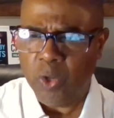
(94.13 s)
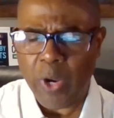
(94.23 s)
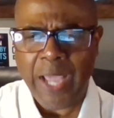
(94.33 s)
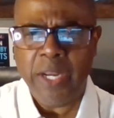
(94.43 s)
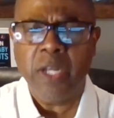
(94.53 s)

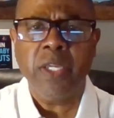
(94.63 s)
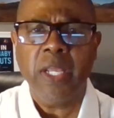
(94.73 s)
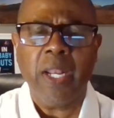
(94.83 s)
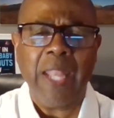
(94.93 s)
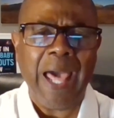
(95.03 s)
I didn't
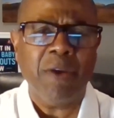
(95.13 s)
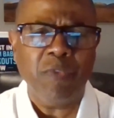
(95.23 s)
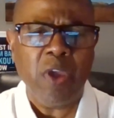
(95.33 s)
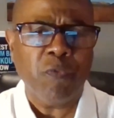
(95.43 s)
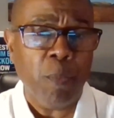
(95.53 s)
get a lot
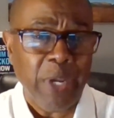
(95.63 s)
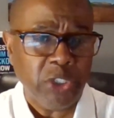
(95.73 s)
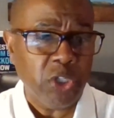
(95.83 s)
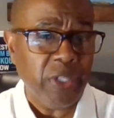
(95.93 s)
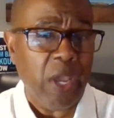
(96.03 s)
of
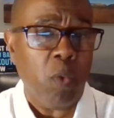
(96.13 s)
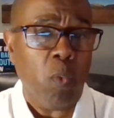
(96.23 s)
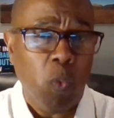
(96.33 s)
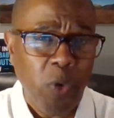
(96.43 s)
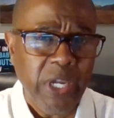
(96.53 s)
information that
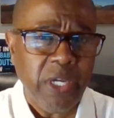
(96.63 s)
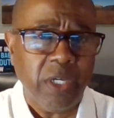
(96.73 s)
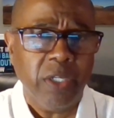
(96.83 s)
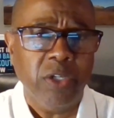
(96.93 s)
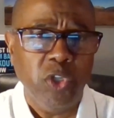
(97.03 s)
we
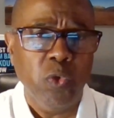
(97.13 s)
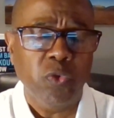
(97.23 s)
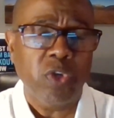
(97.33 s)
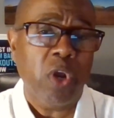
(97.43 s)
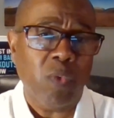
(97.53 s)
could
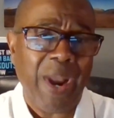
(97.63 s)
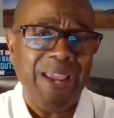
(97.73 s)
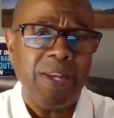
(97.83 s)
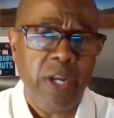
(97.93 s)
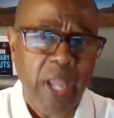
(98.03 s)
use
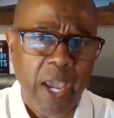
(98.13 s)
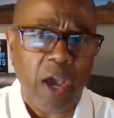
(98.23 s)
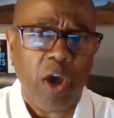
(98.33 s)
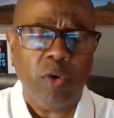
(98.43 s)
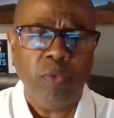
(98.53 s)
right now,
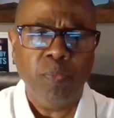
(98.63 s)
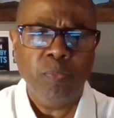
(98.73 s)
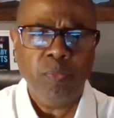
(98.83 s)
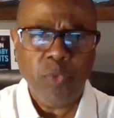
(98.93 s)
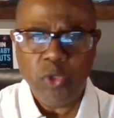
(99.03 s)

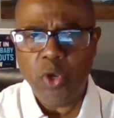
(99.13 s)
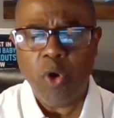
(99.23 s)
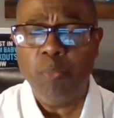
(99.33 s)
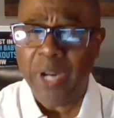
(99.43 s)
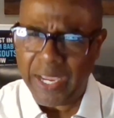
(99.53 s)

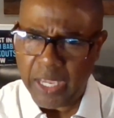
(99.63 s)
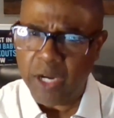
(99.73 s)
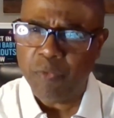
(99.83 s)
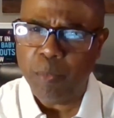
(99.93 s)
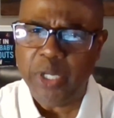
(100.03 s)
but I got
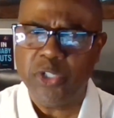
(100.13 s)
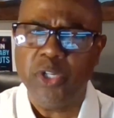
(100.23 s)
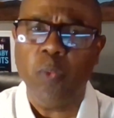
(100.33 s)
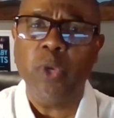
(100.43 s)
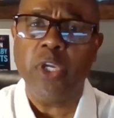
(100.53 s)
information
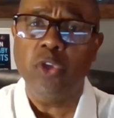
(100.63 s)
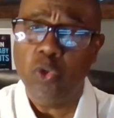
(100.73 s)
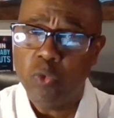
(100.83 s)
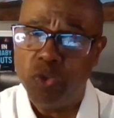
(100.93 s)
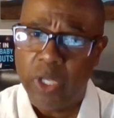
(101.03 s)
that we can
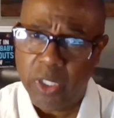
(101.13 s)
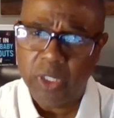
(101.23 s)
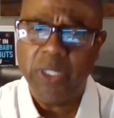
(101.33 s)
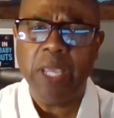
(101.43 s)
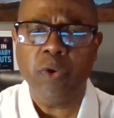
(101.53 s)
use
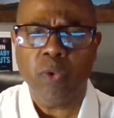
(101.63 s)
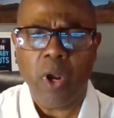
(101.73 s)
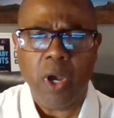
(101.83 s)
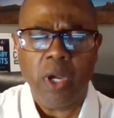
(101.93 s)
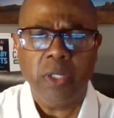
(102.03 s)
later
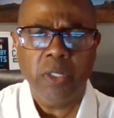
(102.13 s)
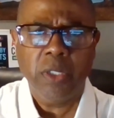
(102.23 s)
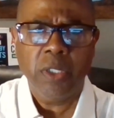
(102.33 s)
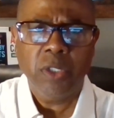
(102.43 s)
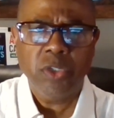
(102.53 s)
on.
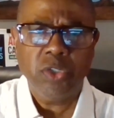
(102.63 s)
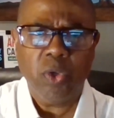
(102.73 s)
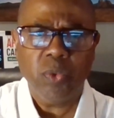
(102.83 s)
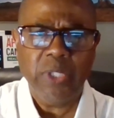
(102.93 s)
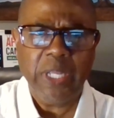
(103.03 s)

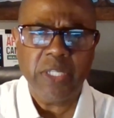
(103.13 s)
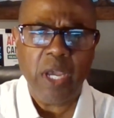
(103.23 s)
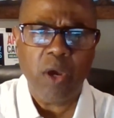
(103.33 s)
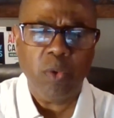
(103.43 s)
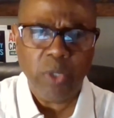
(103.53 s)
So that's
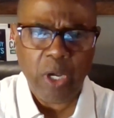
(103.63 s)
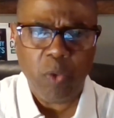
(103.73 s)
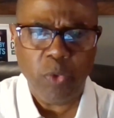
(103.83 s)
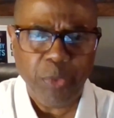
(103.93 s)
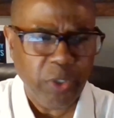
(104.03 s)
how
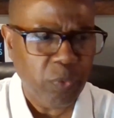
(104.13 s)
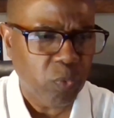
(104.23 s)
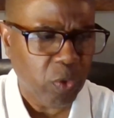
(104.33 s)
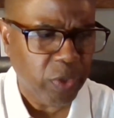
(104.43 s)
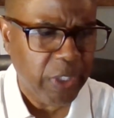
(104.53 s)
we be
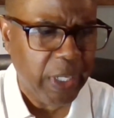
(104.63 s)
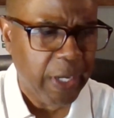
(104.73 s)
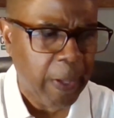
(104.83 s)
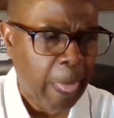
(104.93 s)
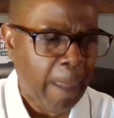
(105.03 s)
rolling that
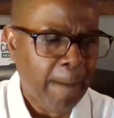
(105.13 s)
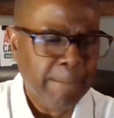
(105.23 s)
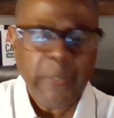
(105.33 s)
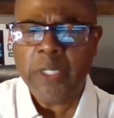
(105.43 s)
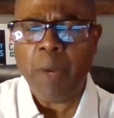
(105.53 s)
out.
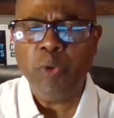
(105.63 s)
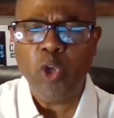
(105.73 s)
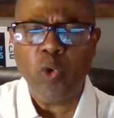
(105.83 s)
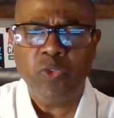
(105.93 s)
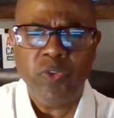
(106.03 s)
Couple
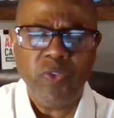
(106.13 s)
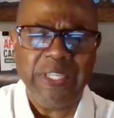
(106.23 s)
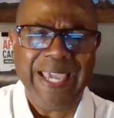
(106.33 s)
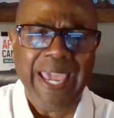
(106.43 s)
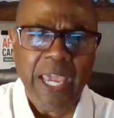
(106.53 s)
notes:
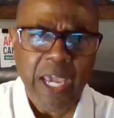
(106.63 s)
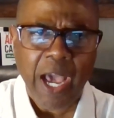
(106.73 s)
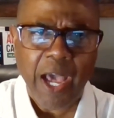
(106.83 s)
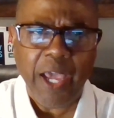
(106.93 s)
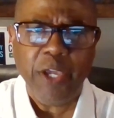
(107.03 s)
the
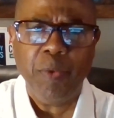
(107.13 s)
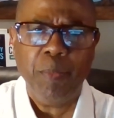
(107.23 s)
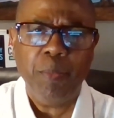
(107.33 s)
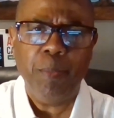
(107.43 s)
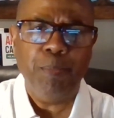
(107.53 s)
AI
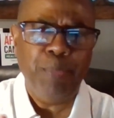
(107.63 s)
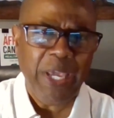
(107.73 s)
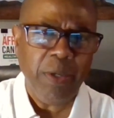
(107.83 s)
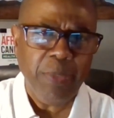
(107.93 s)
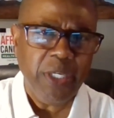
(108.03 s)

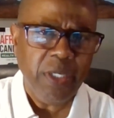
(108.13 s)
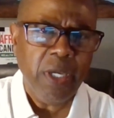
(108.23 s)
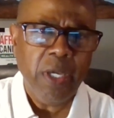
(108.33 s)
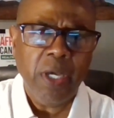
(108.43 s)
baby